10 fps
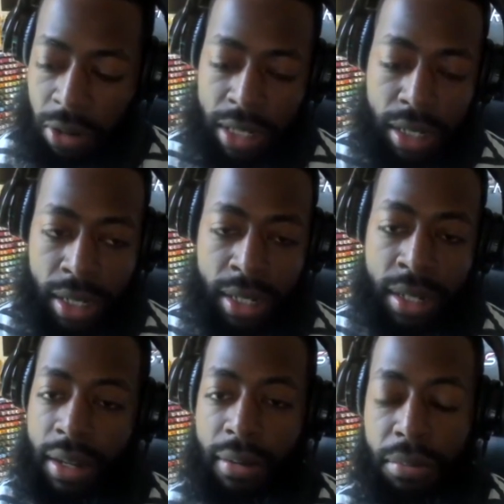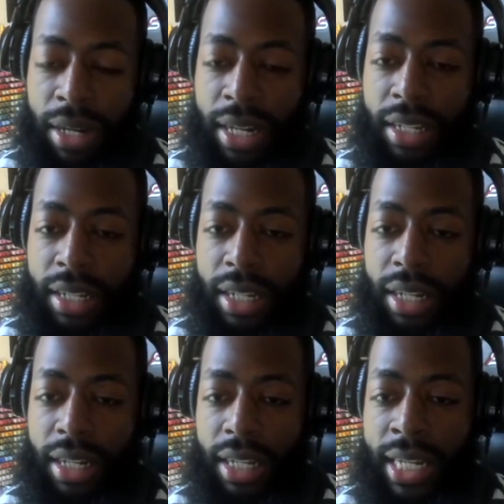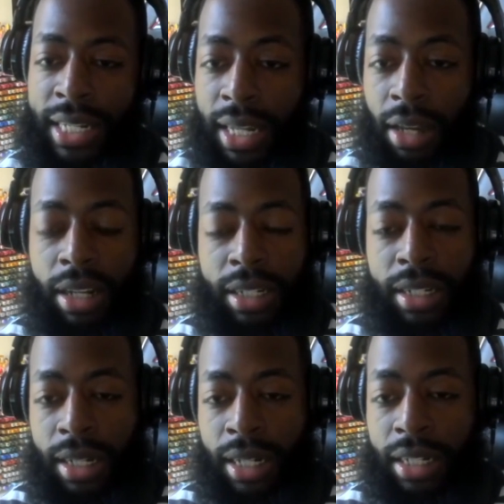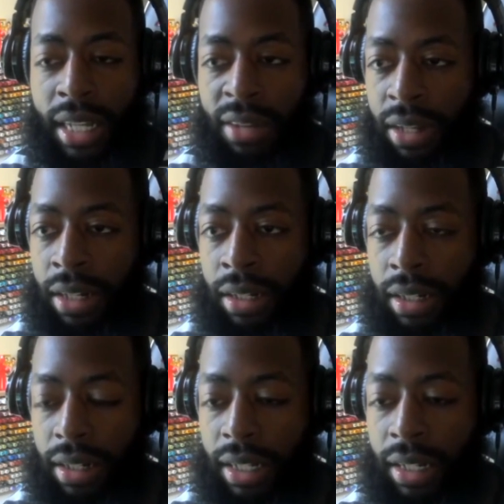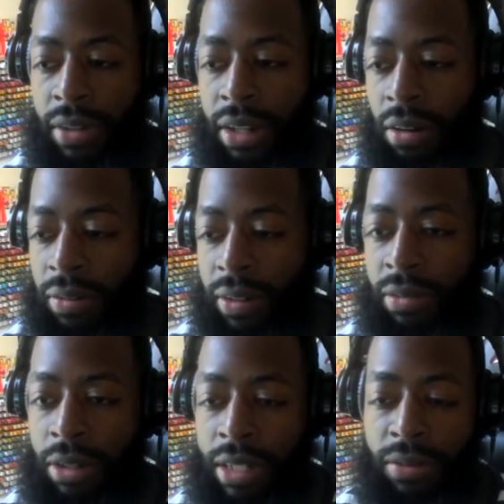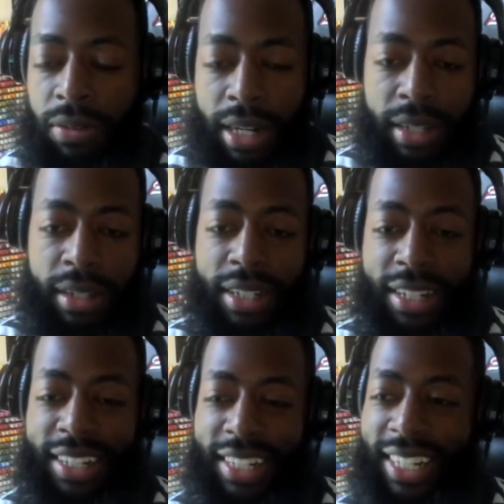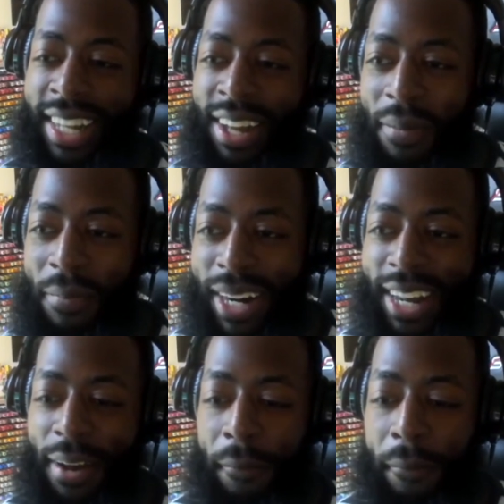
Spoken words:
wasn't good, but it still looked good, even though it wasn't funny. But